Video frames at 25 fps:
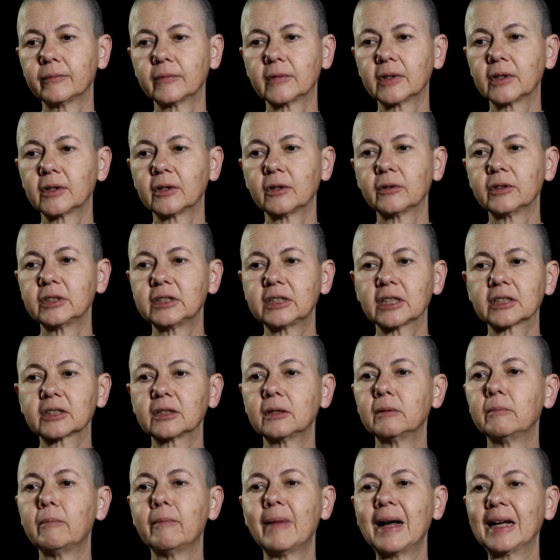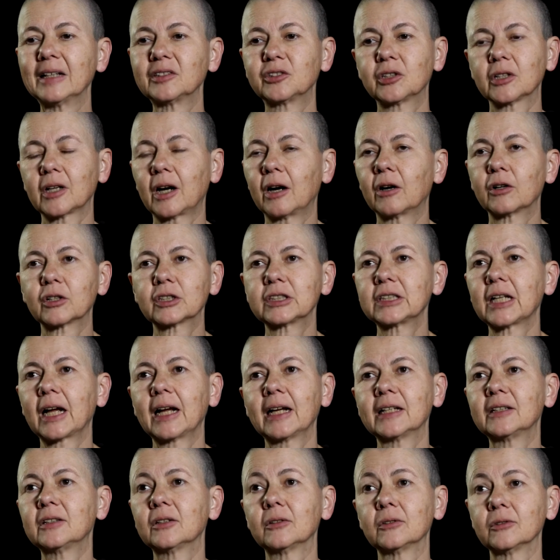it doesn't match our
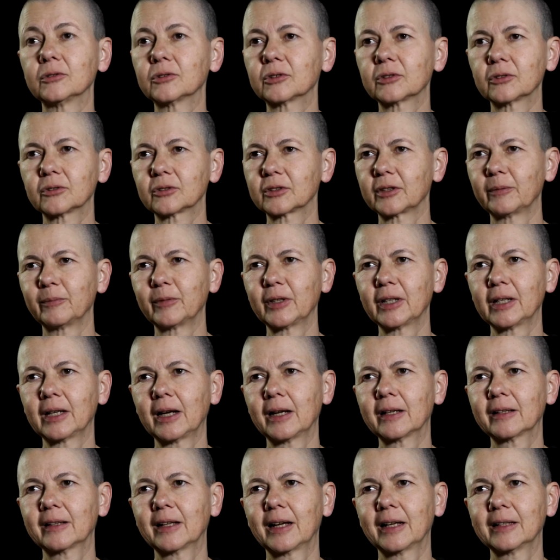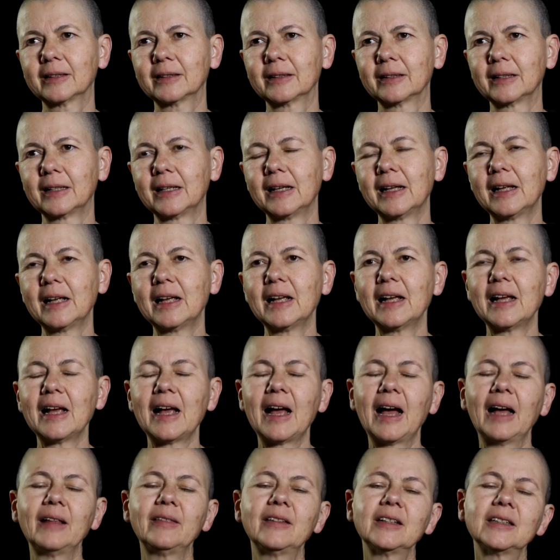titles or something like that.
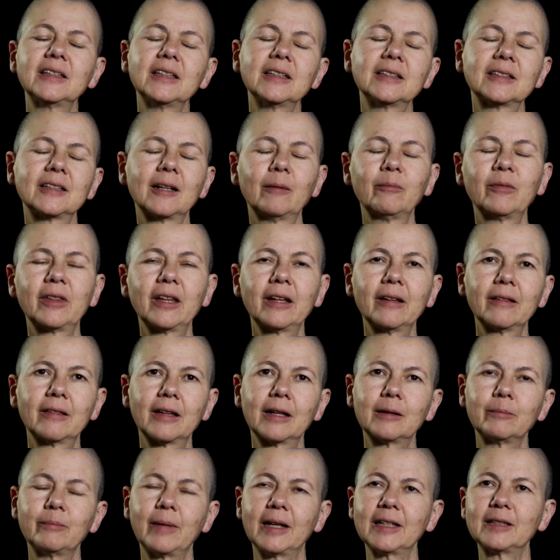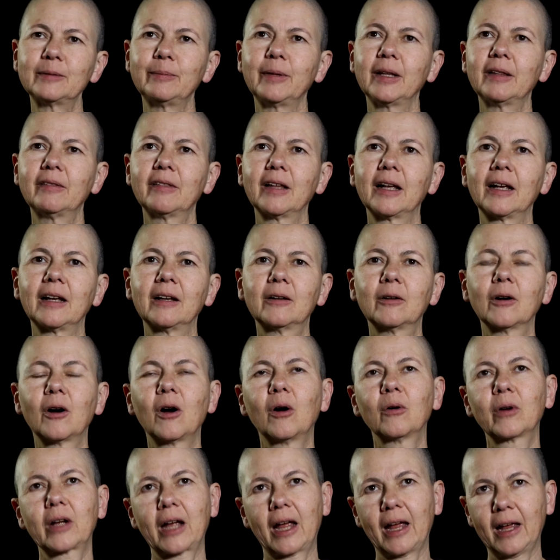And this is something that makes me think,
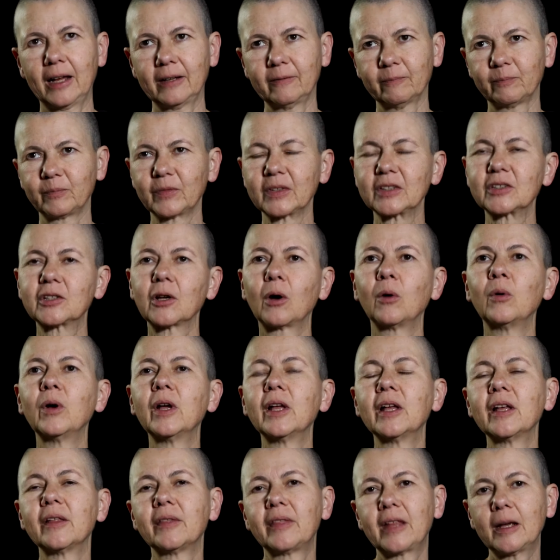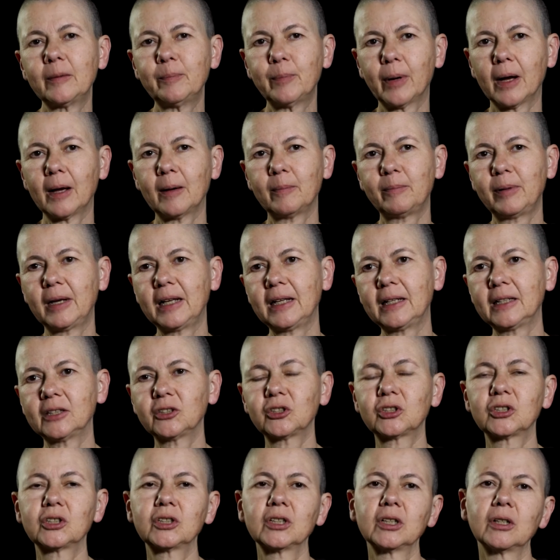okay, so they
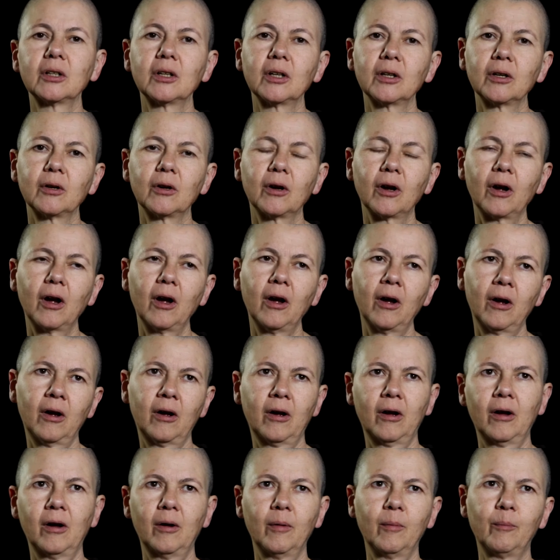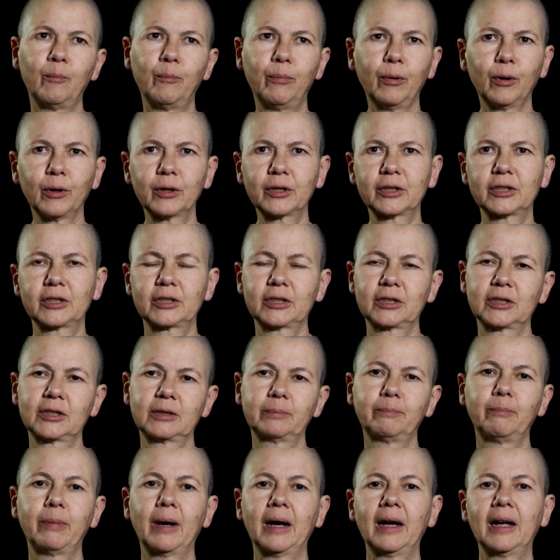publish
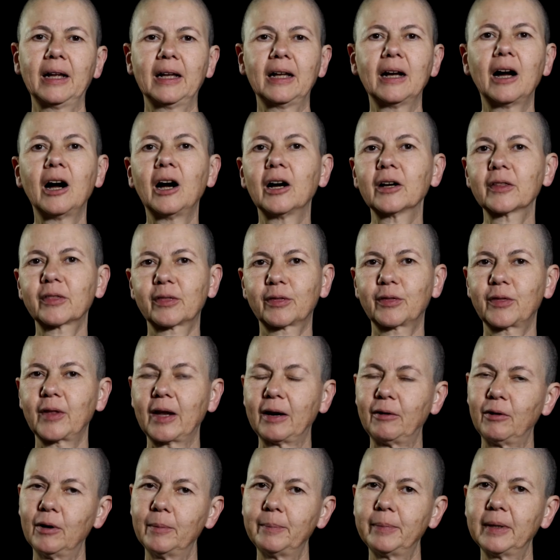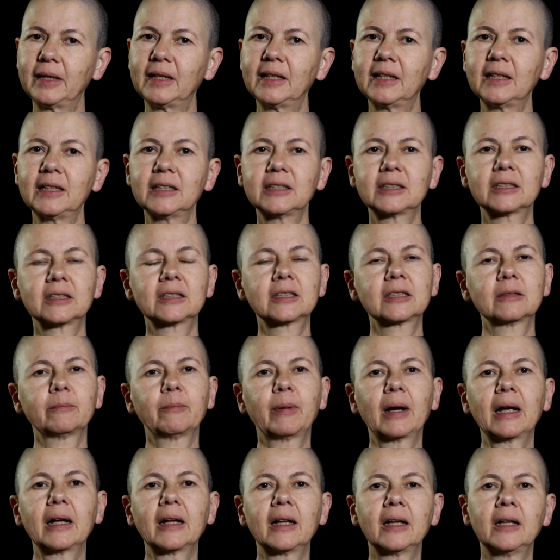books by art therapists,
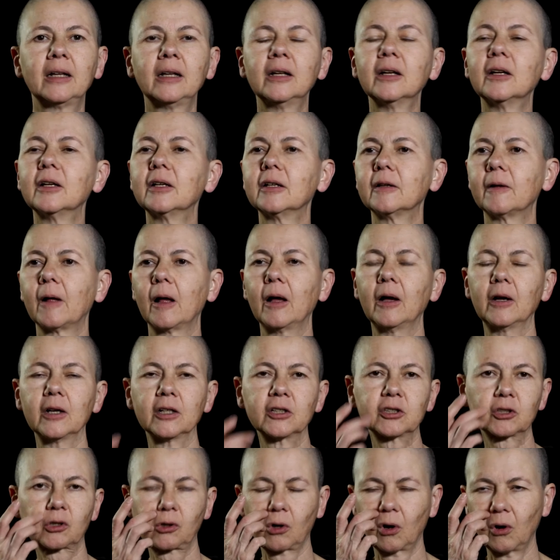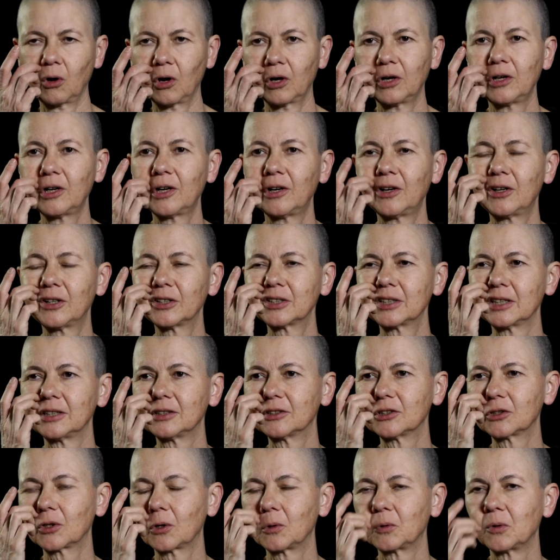by scholars
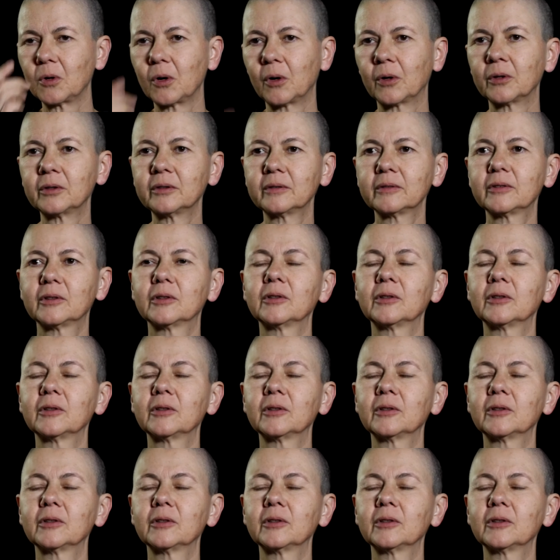and so on,